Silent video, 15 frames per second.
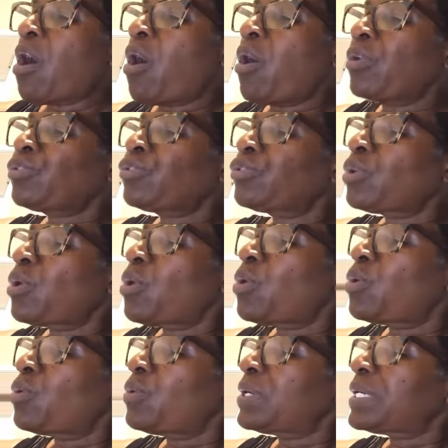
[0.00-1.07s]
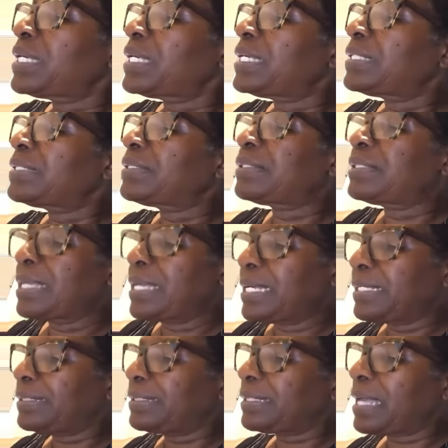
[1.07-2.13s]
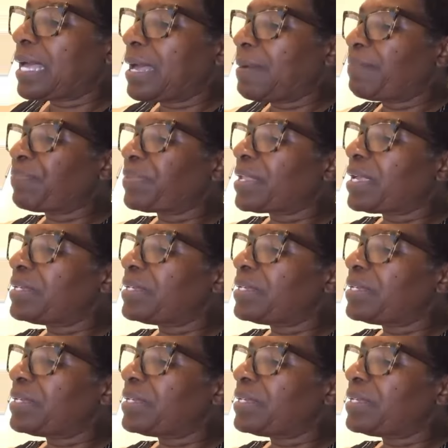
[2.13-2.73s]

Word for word: also, it says um,